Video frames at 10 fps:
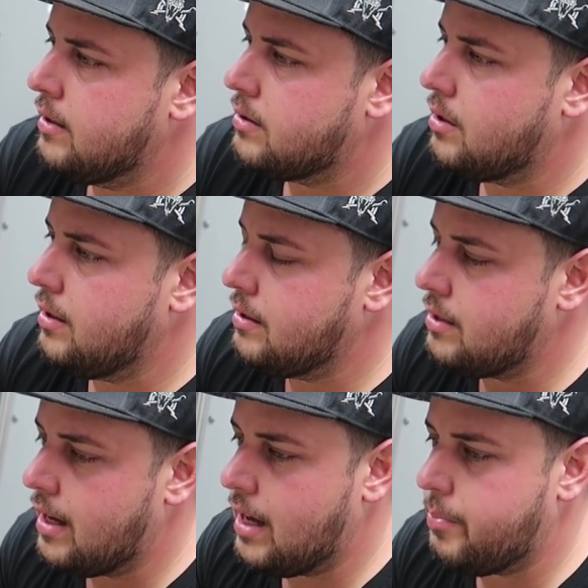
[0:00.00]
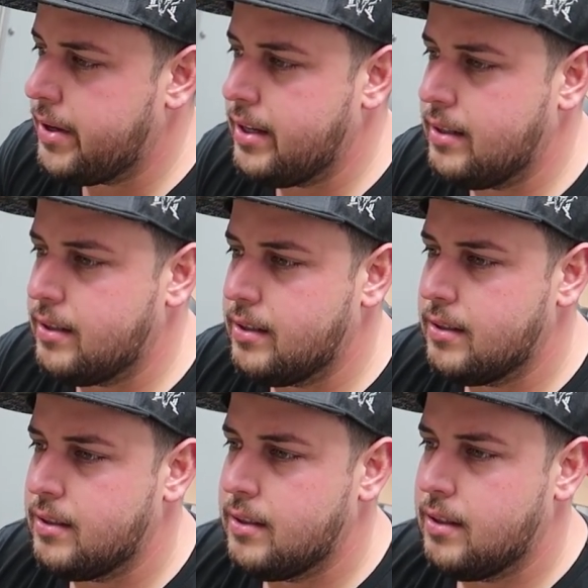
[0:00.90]
so this happened,
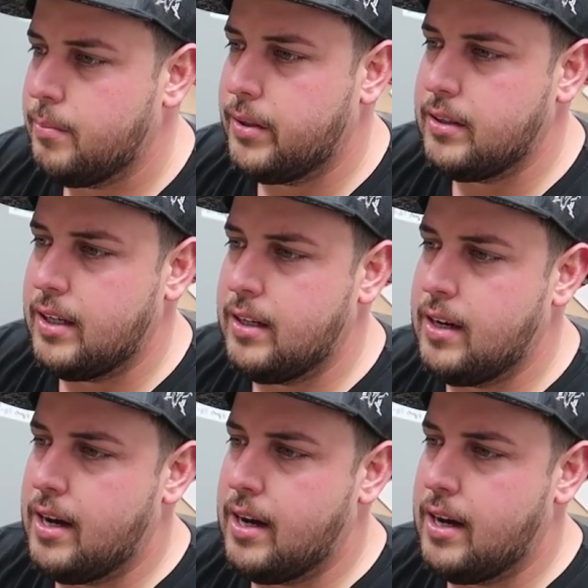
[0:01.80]
but then